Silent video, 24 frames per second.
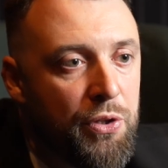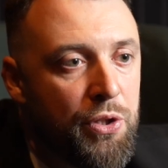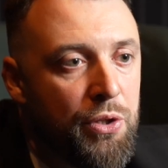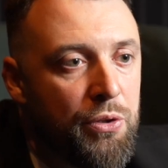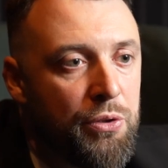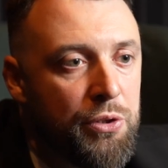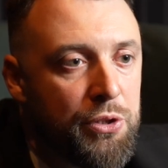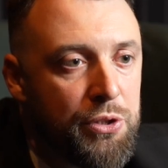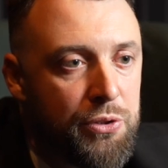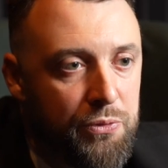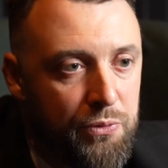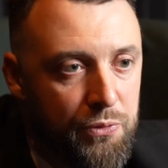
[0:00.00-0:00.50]

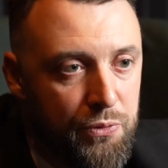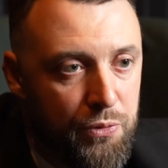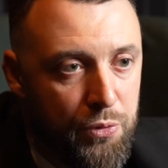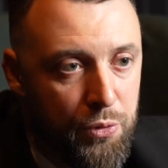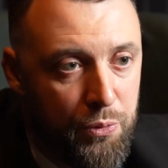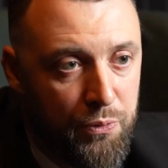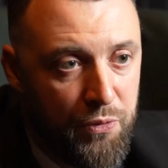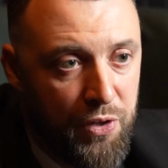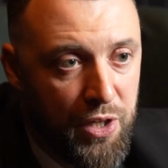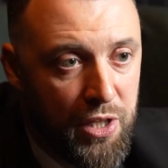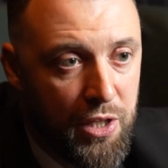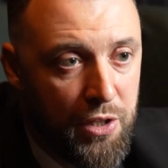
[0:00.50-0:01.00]
those who
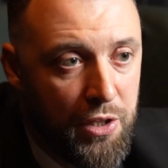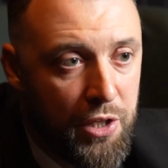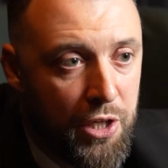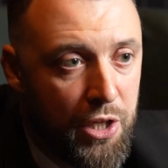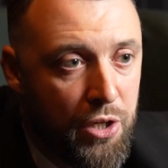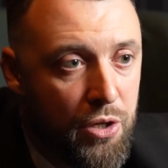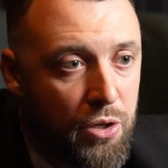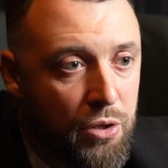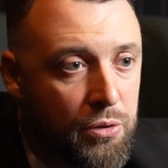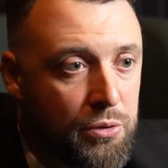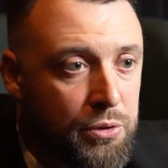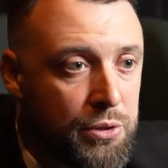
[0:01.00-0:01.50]
frequently
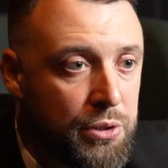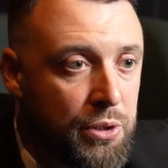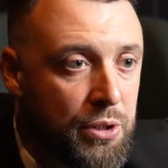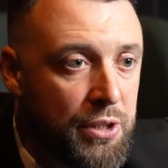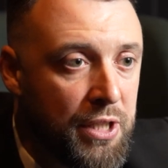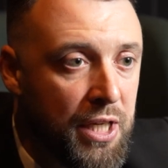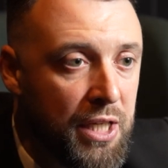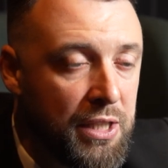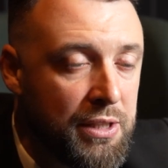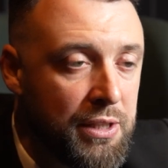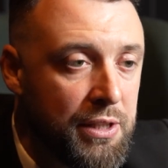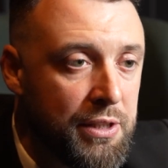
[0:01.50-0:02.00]
go to
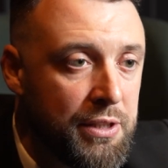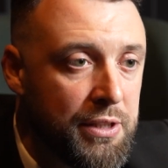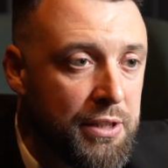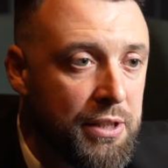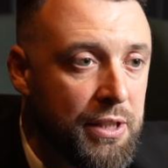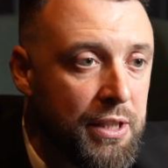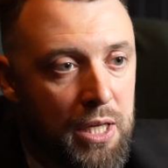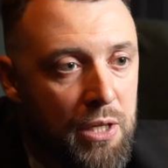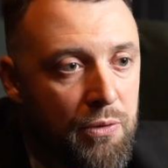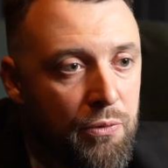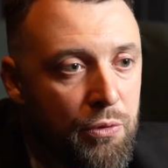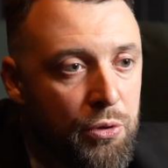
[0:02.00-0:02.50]
doctors
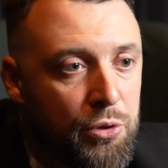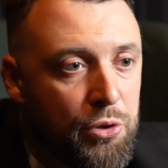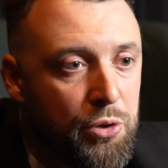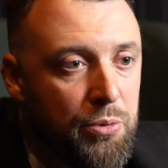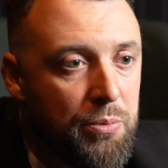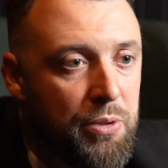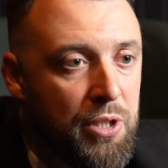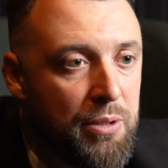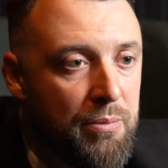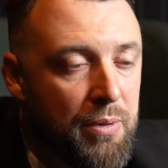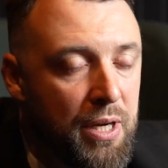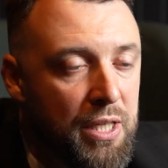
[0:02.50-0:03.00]
and want to
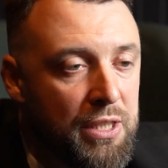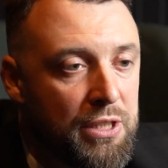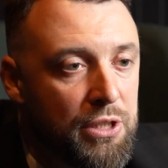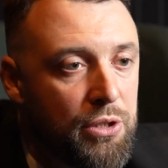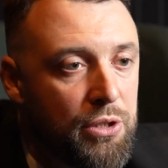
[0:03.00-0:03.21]
minimize